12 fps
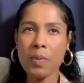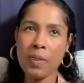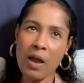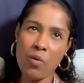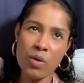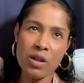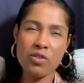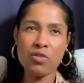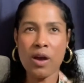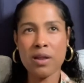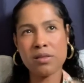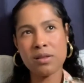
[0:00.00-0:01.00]
I really
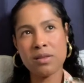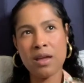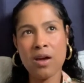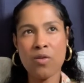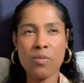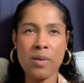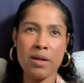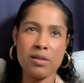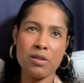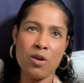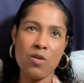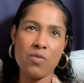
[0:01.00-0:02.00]
try to sit down with
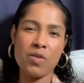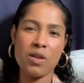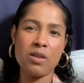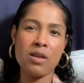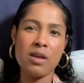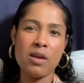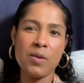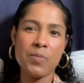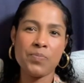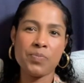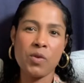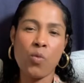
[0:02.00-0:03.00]
myself and
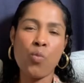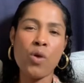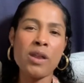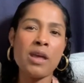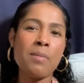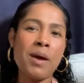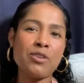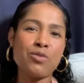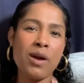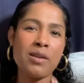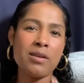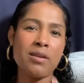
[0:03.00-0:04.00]
what am I
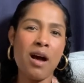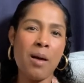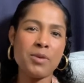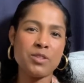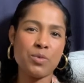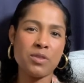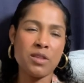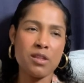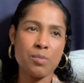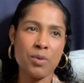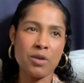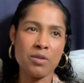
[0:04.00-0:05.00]
trying to accomplish with this
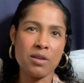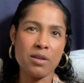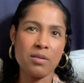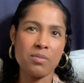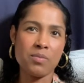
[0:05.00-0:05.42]
birthday?